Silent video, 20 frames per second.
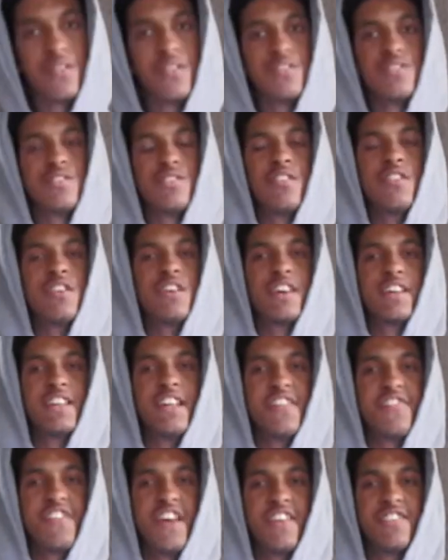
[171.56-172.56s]
She looking
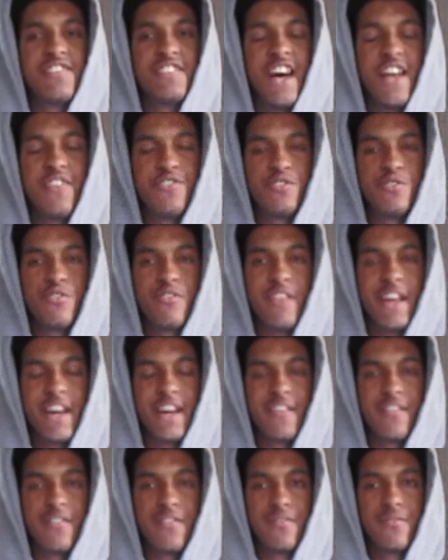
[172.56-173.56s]
at that statue
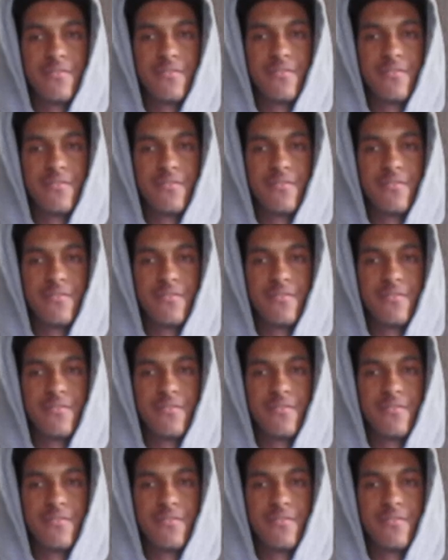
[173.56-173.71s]
like